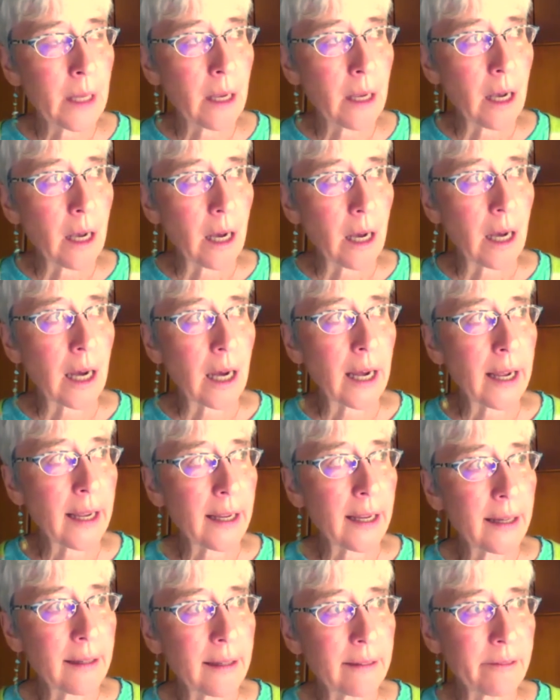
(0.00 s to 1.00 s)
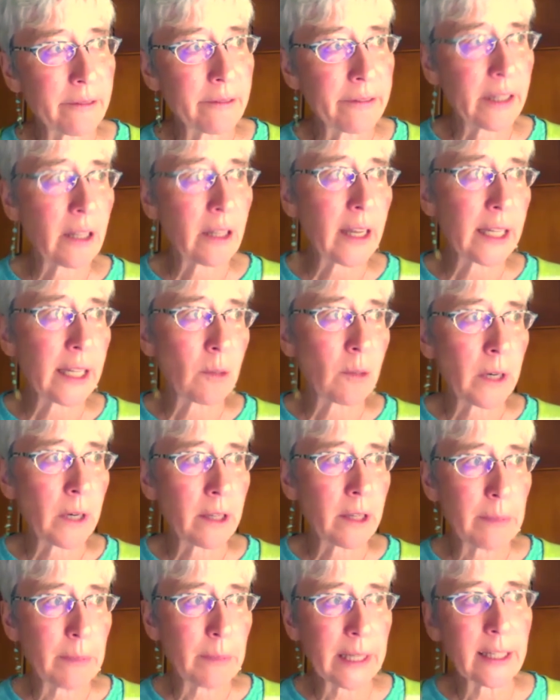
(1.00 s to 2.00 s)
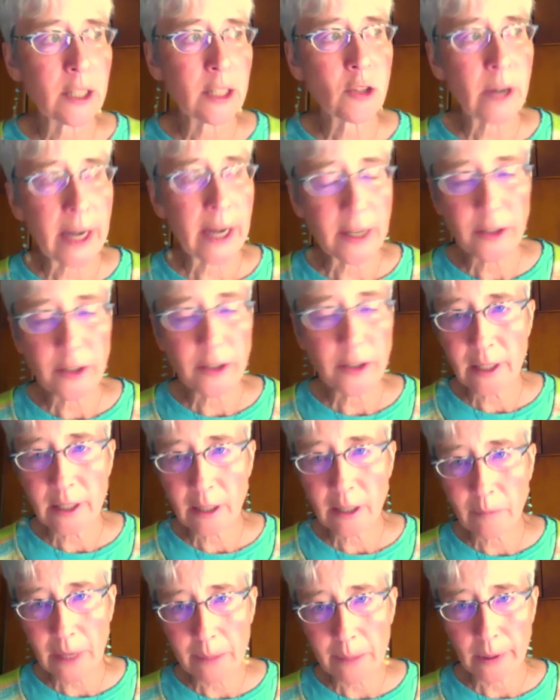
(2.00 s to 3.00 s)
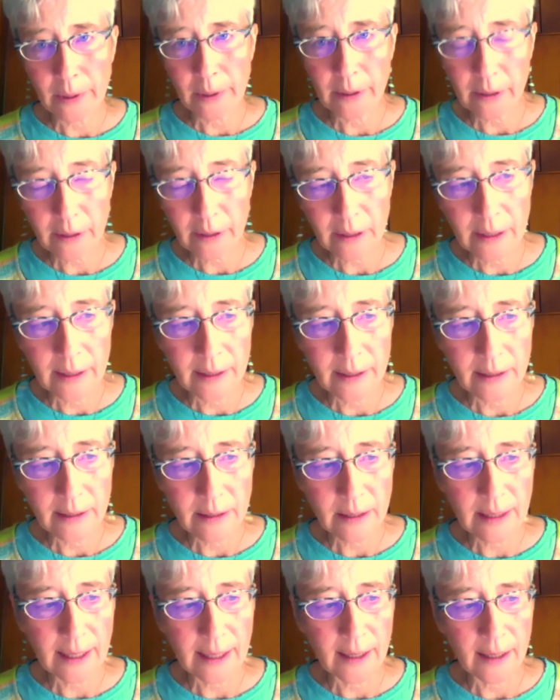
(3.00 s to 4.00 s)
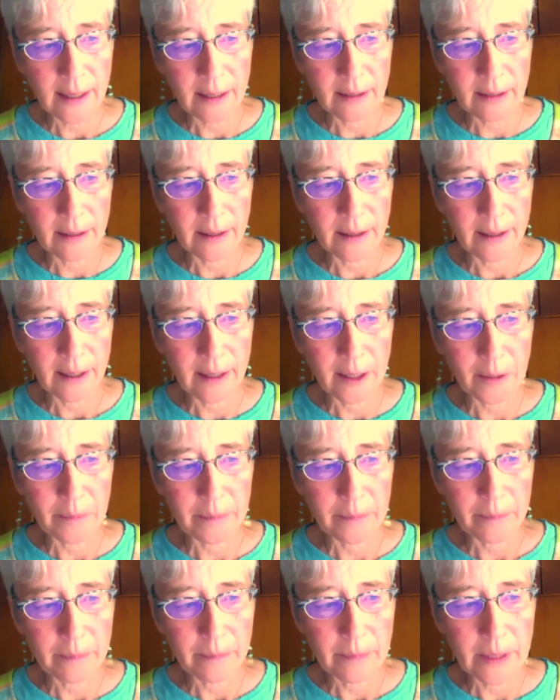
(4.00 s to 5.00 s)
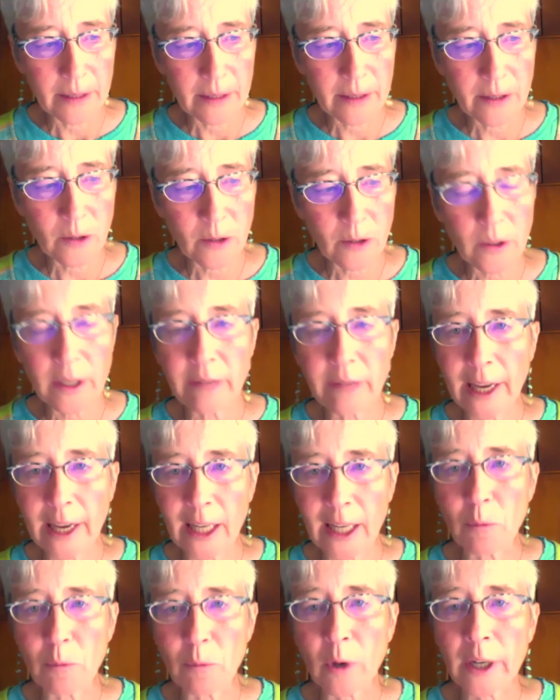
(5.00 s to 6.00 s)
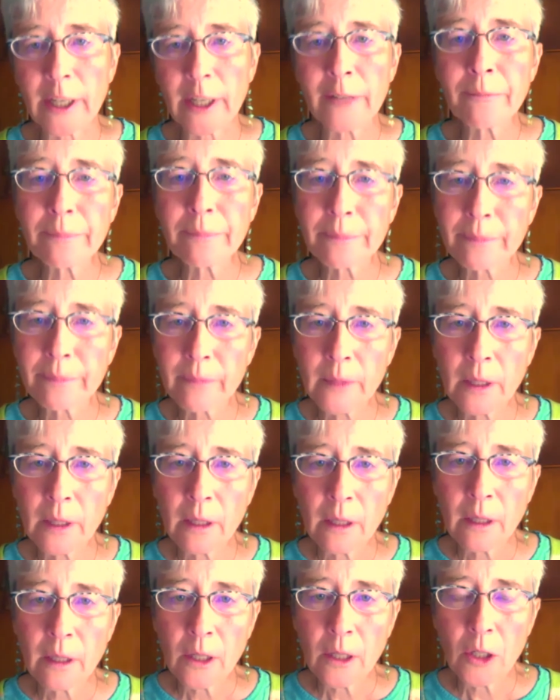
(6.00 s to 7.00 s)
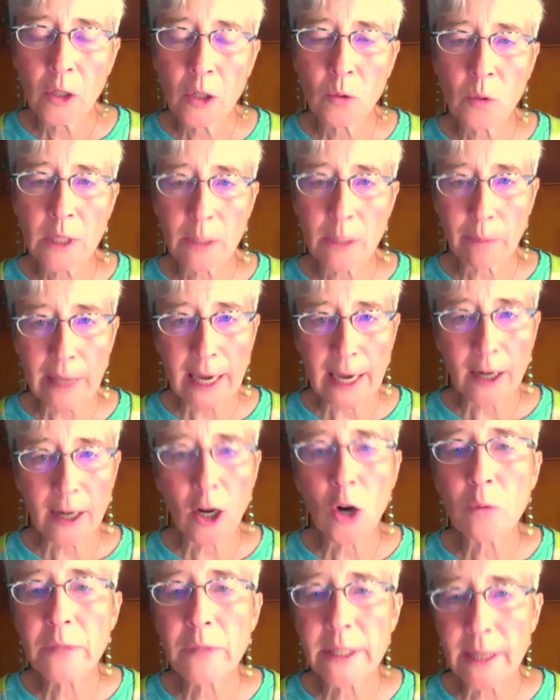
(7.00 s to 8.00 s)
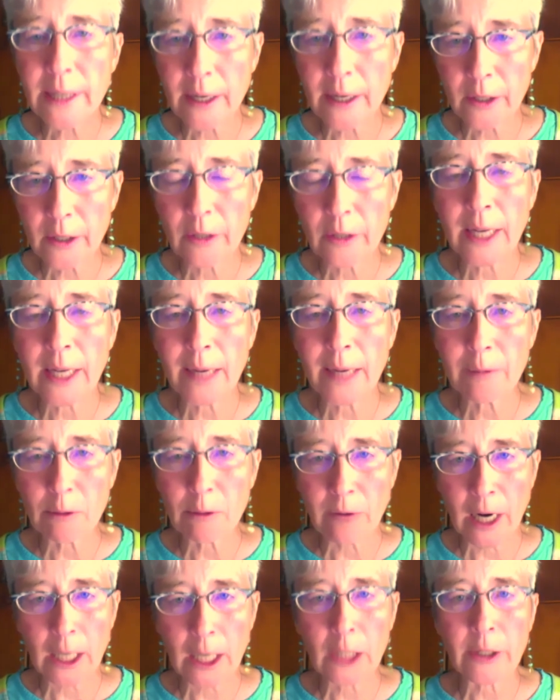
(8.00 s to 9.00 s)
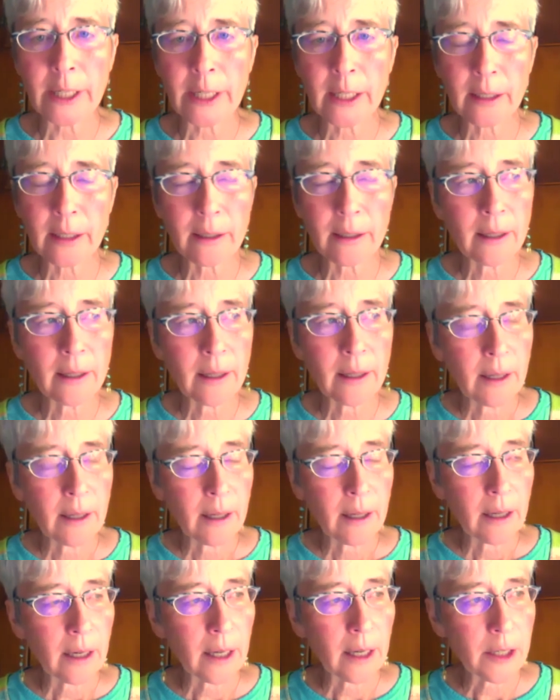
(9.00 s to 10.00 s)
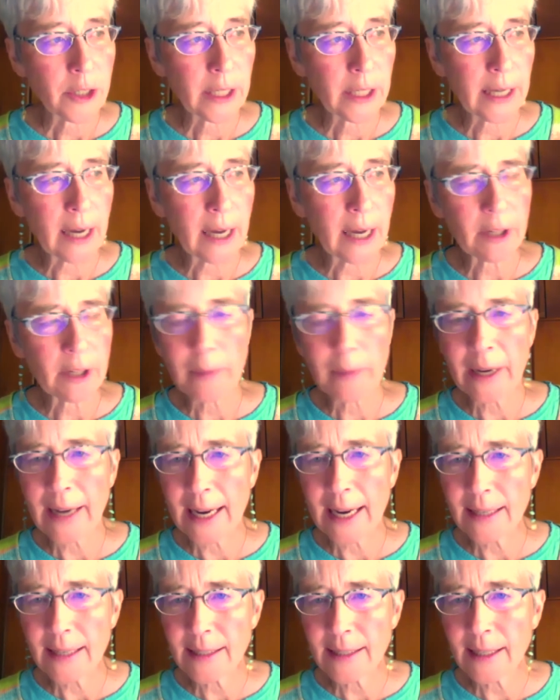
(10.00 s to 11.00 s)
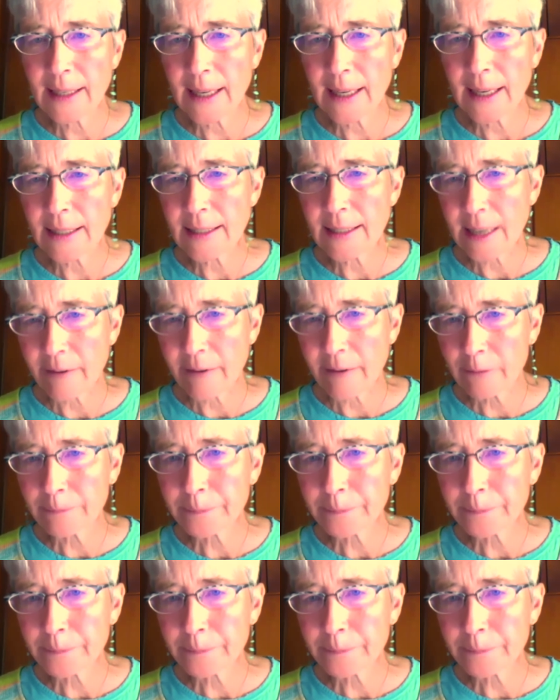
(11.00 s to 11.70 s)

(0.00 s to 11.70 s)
I feel like one of the biggest tragedies in my book is in the story of Annie Morgan, who was a Black homesteader who came to Rock Creek. She got there about 1887.